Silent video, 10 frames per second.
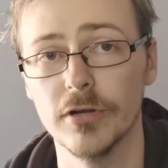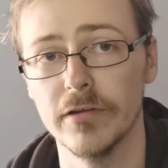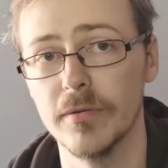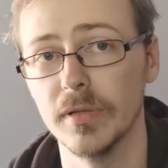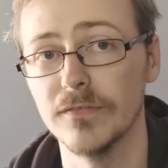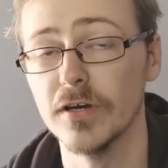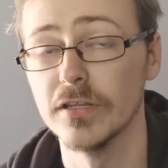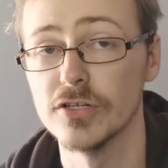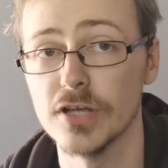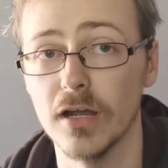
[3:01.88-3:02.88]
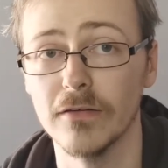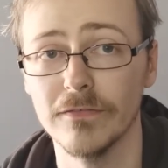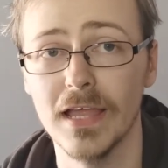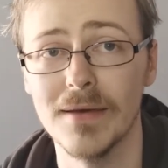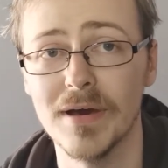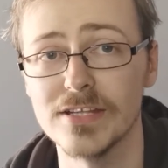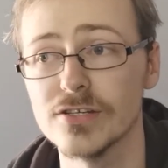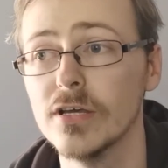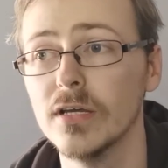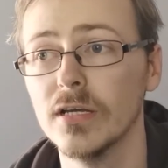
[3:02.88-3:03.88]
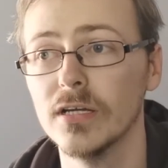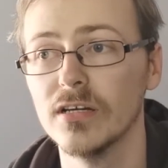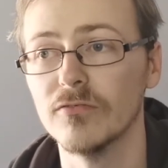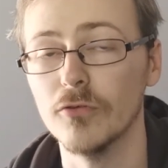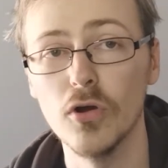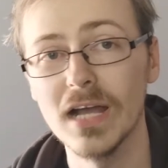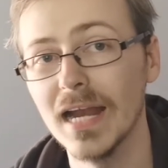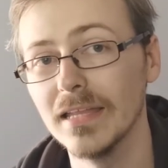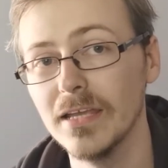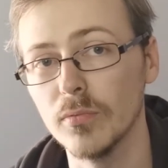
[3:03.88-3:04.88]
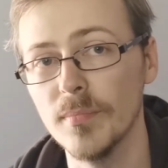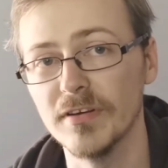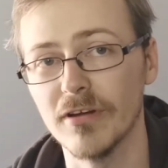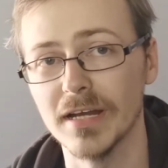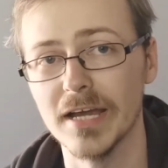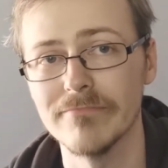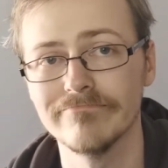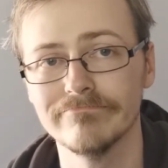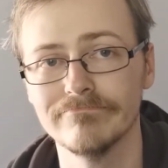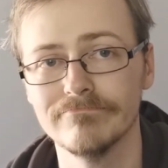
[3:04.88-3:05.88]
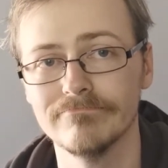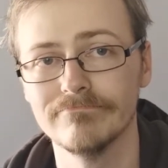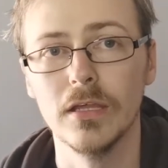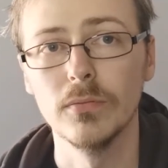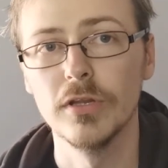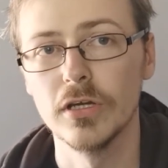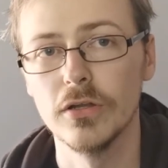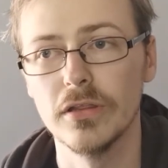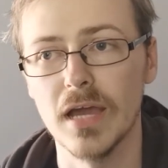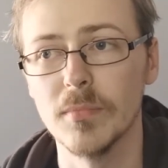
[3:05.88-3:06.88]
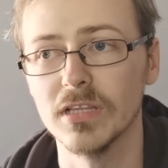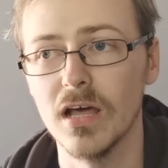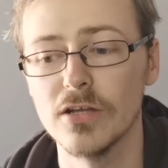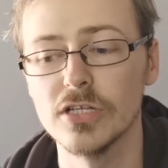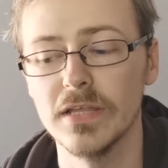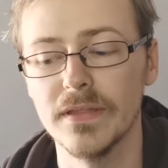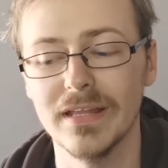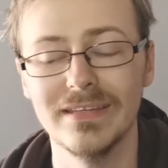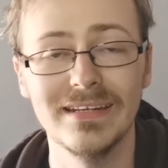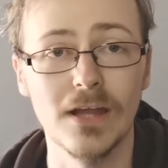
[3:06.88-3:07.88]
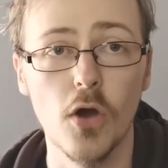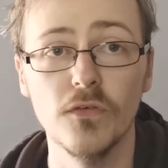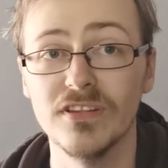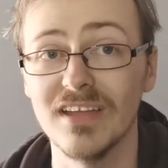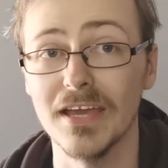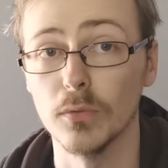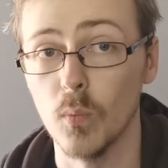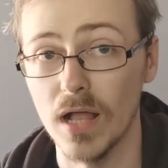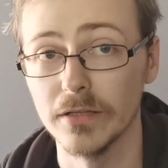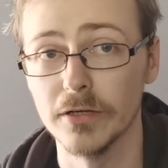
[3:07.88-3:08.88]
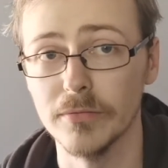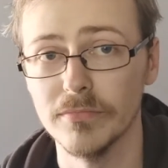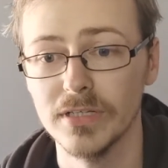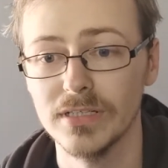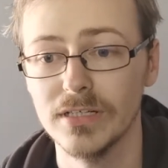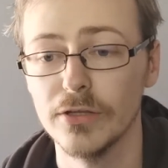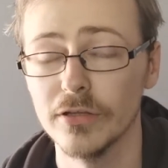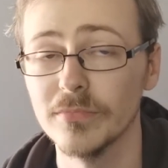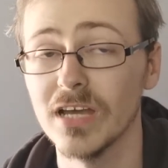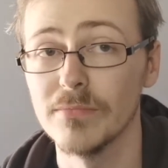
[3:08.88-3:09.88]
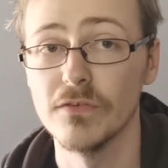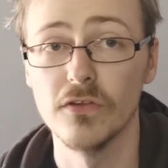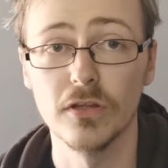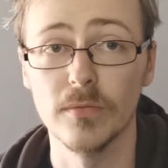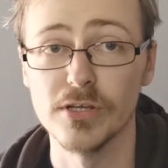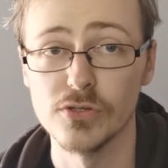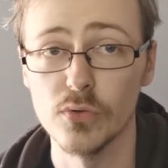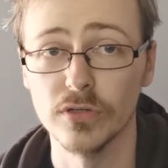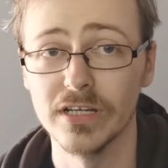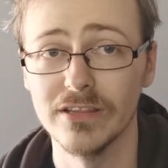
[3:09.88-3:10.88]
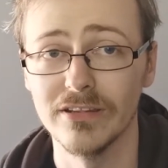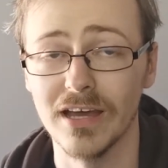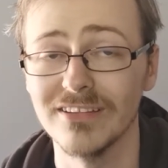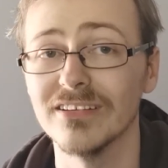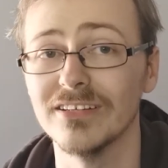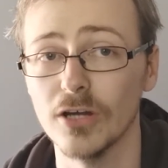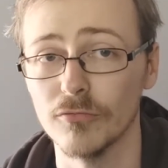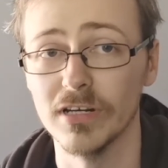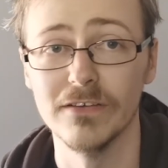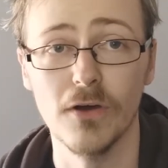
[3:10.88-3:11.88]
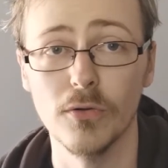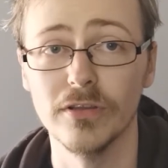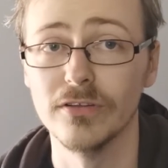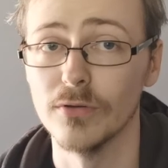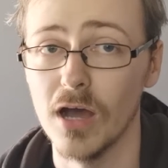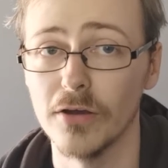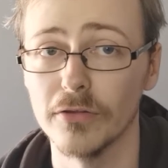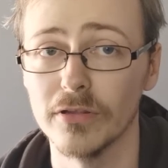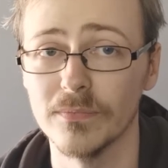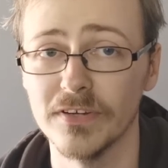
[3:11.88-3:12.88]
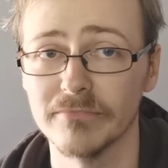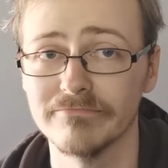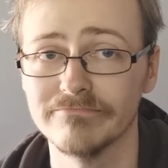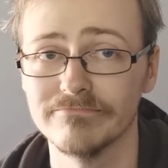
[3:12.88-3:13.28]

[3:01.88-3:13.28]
Rhea Ripley versus Charlotte Flair match. Raw kind of needs women right now. This was a good segment largely in that it didn't overstay its welcome. Sometimes you just gotta be short and concise and not really focus too hard on something.